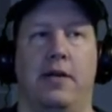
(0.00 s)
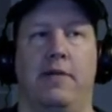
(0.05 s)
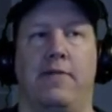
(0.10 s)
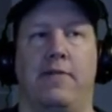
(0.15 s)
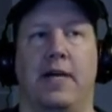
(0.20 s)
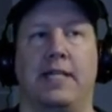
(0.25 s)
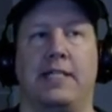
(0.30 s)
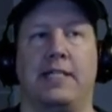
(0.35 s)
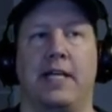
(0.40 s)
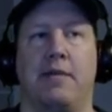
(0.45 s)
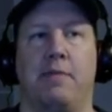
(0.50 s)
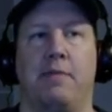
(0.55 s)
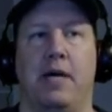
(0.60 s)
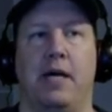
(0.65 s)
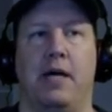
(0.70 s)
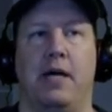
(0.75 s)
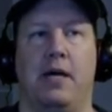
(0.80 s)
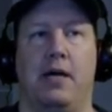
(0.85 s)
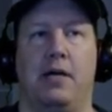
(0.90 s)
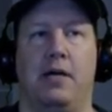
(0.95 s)
If I take my
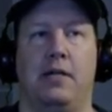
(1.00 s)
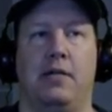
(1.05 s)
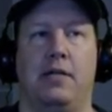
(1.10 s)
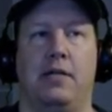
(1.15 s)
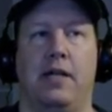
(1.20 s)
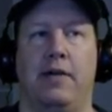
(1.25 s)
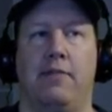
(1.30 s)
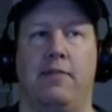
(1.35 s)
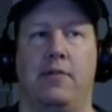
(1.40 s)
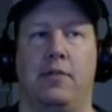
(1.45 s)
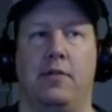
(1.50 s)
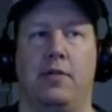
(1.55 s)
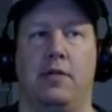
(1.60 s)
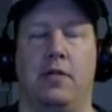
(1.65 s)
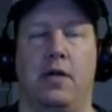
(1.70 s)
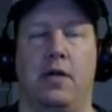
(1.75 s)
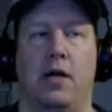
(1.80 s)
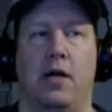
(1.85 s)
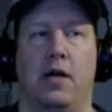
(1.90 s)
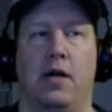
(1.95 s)
uh,
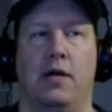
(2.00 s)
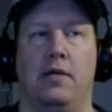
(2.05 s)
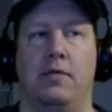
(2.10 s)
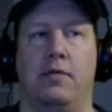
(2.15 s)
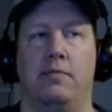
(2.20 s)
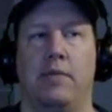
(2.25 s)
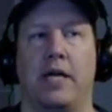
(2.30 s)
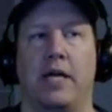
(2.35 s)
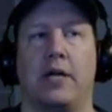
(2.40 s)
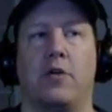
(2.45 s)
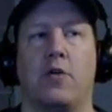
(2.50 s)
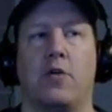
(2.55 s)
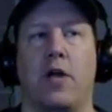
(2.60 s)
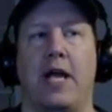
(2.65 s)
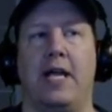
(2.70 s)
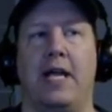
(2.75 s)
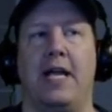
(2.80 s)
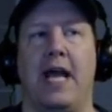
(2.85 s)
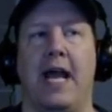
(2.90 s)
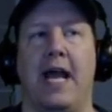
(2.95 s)
level, uh, my
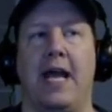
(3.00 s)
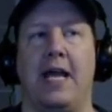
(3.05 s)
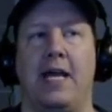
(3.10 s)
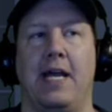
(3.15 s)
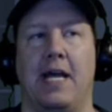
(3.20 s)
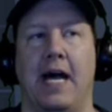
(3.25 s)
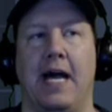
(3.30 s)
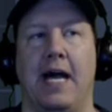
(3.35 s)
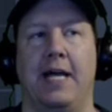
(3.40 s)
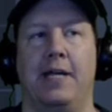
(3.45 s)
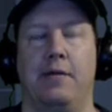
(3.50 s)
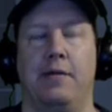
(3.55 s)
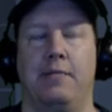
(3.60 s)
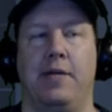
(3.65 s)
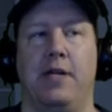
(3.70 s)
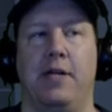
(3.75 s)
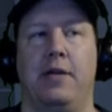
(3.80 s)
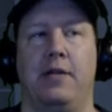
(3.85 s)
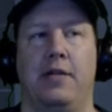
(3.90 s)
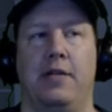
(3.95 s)
grade A item
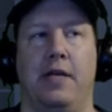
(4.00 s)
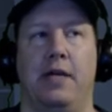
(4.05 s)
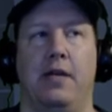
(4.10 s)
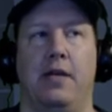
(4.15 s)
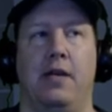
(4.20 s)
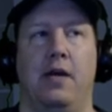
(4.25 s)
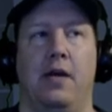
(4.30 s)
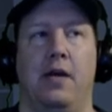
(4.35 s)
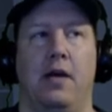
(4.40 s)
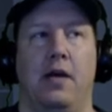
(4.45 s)
here that